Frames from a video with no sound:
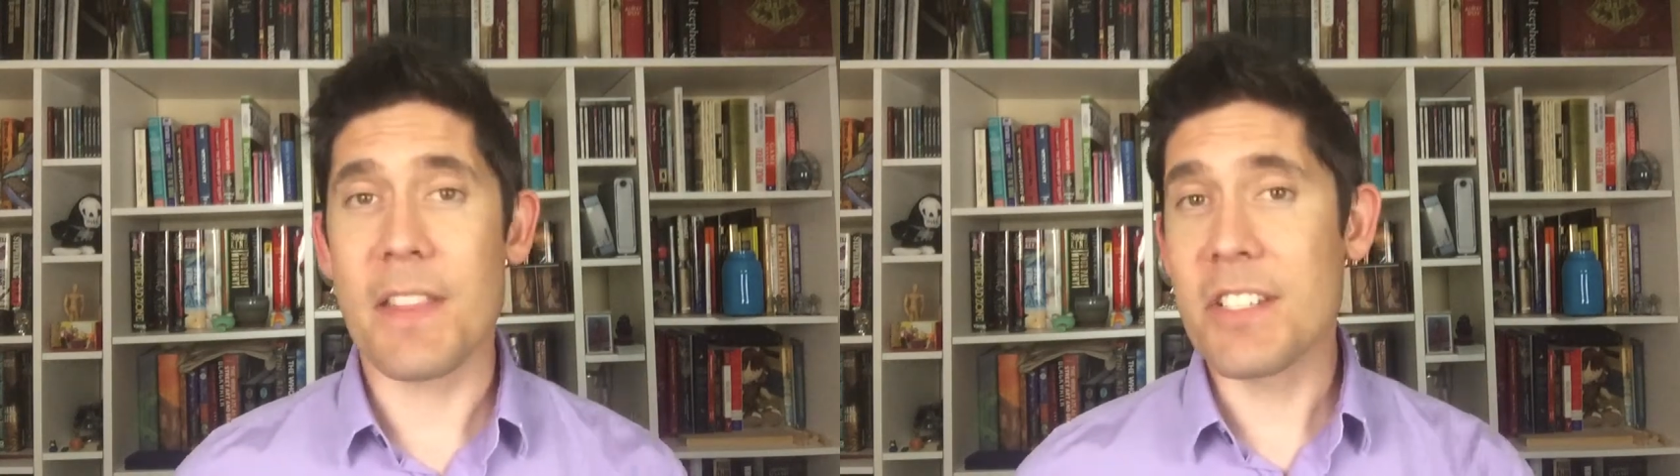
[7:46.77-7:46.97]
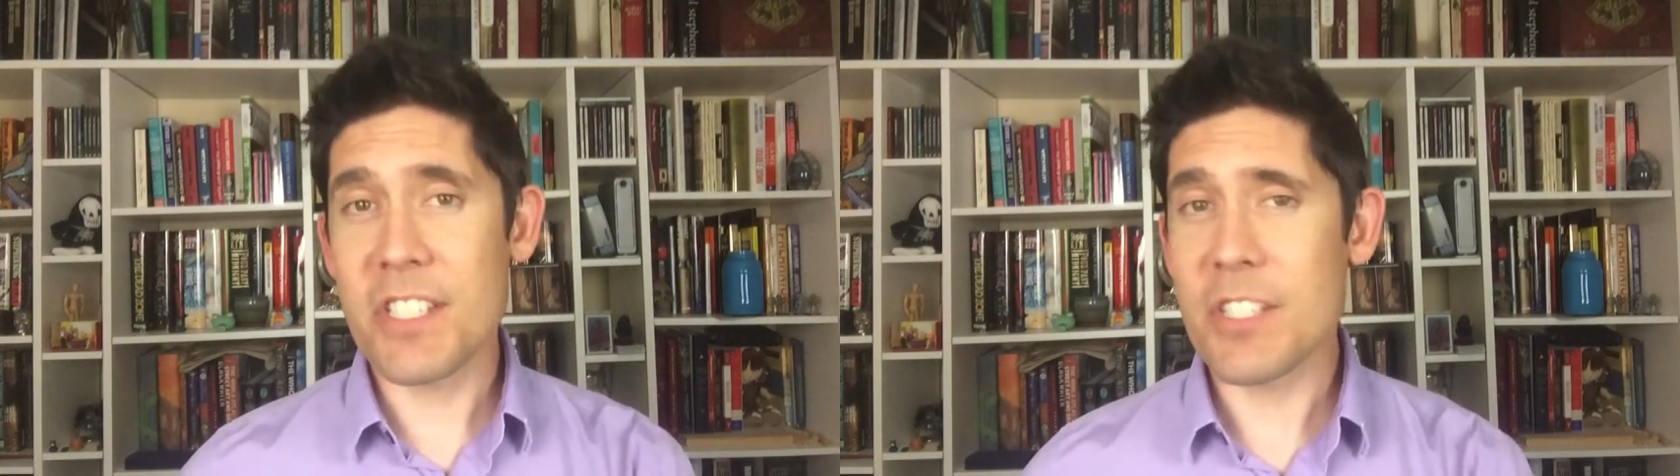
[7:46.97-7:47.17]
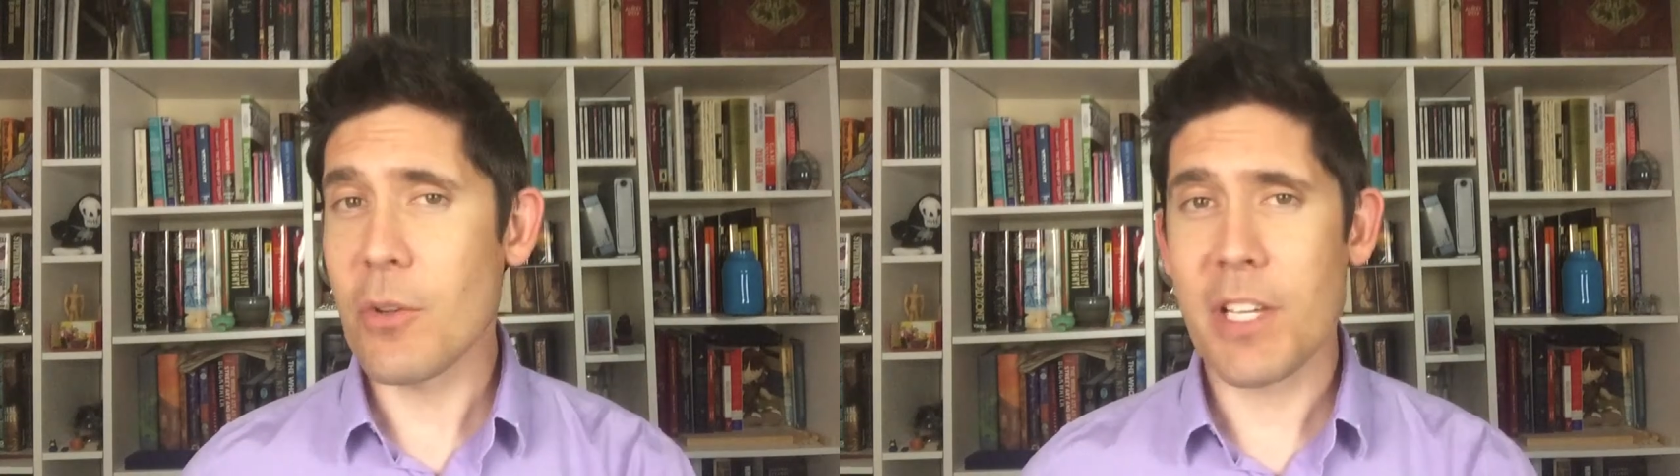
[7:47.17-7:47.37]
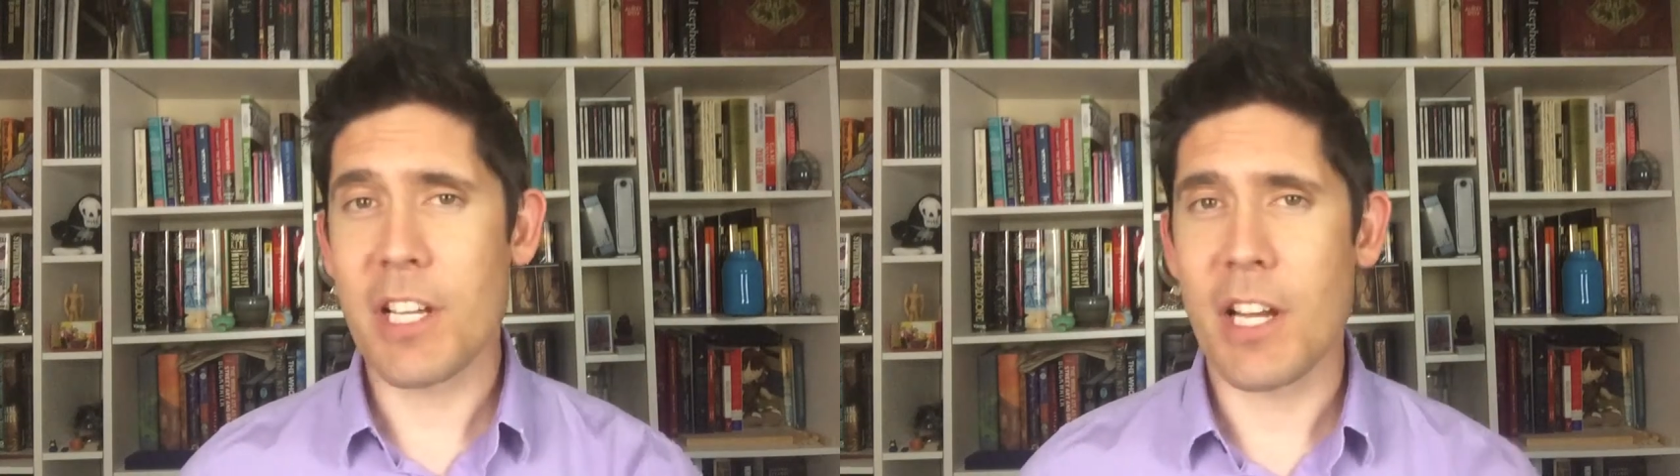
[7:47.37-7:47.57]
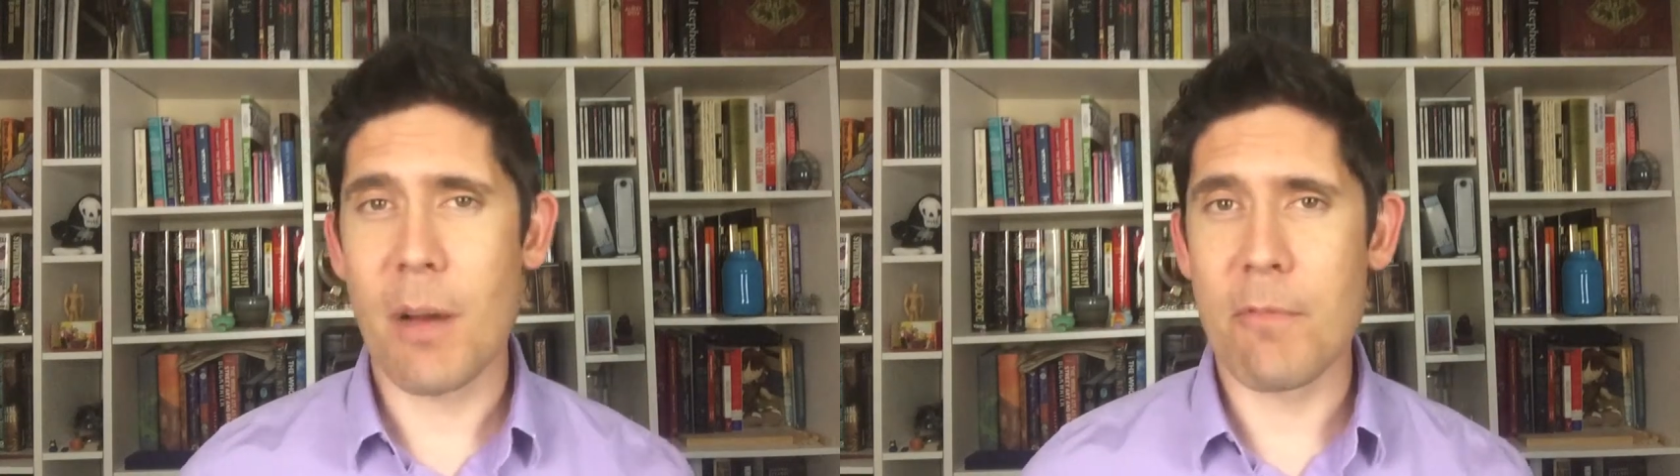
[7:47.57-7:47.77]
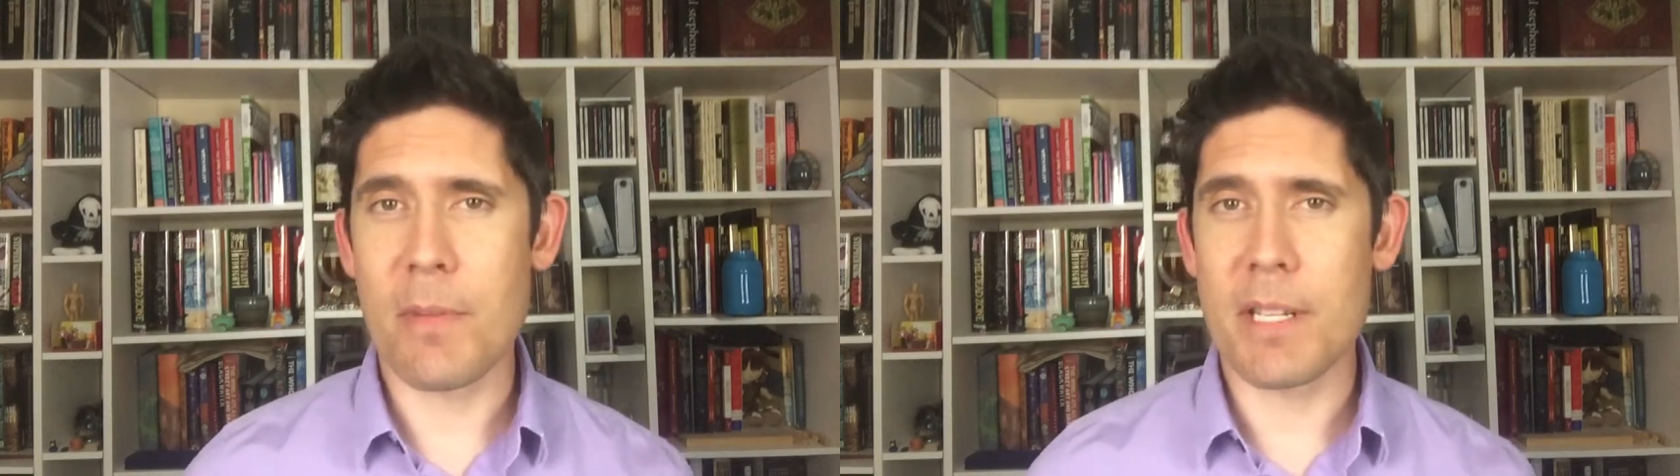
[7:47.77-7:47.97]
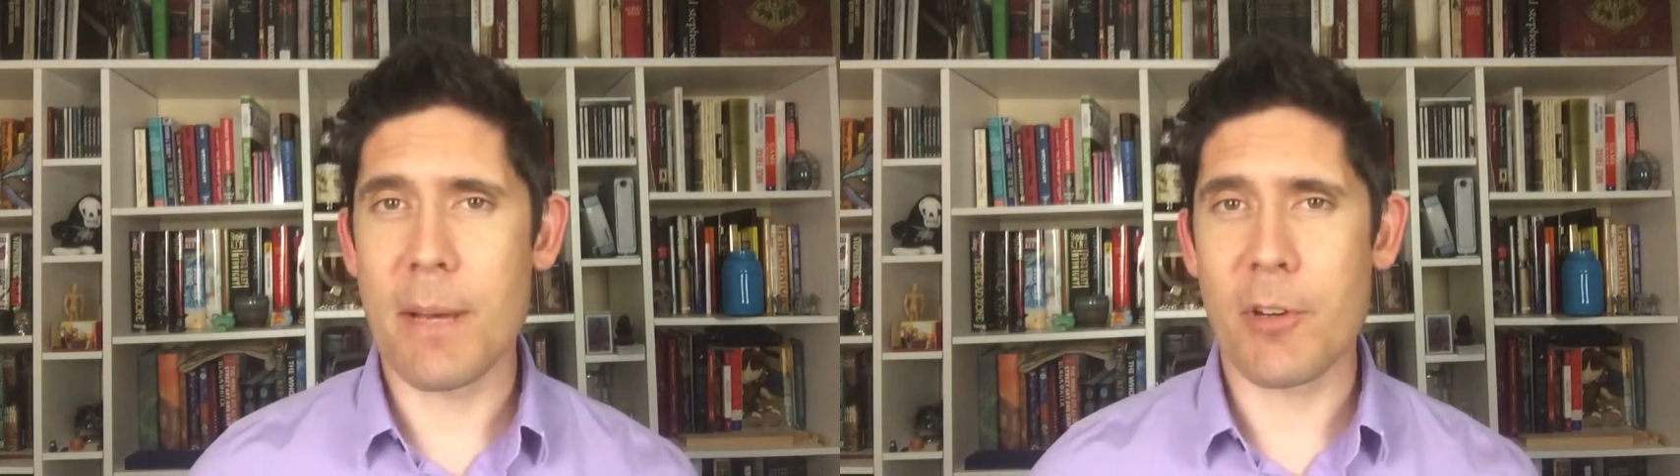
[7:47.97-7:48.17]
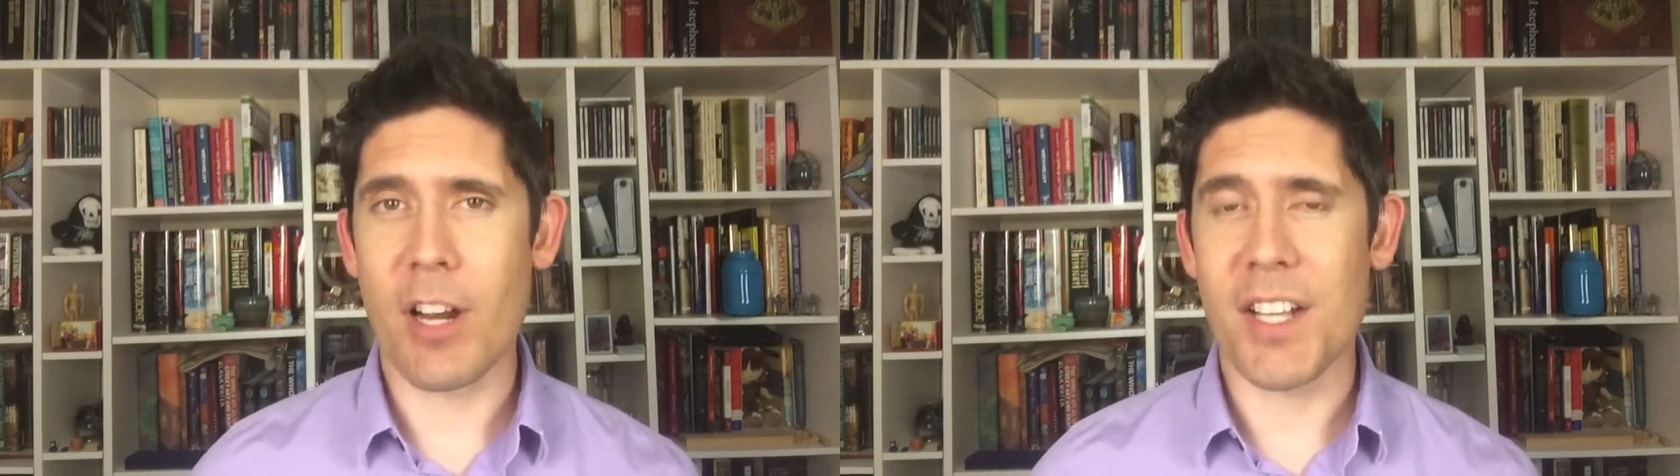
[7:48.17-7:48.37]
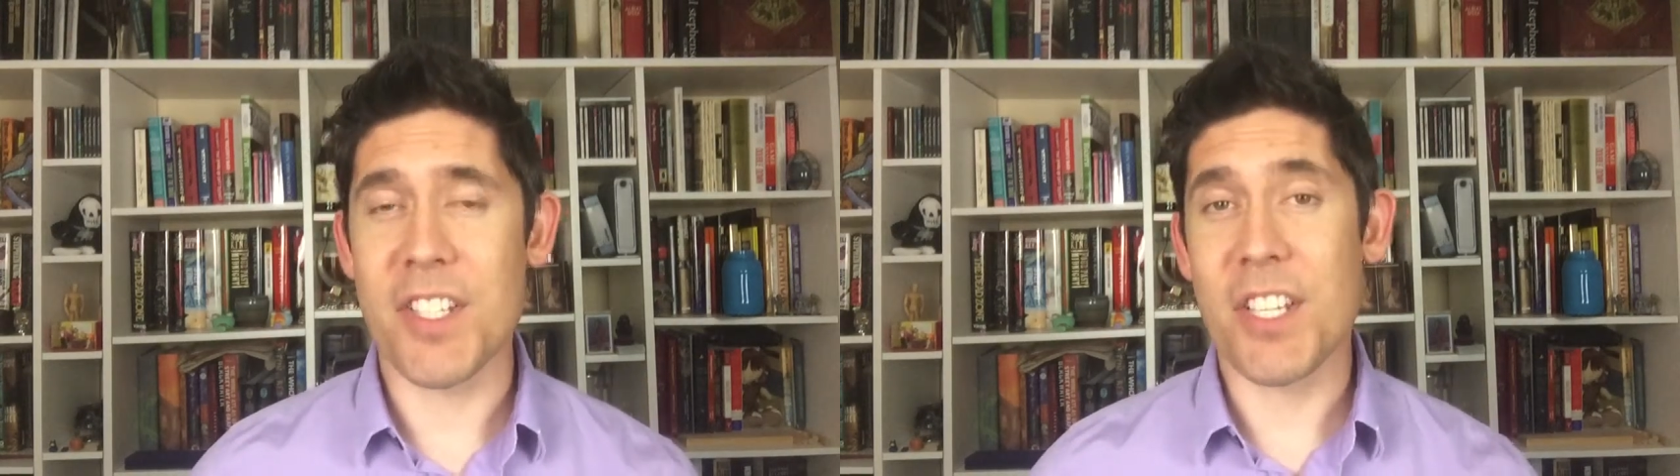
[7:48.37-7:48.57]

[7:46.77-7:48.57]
And this isn't only going to come from the Democrats,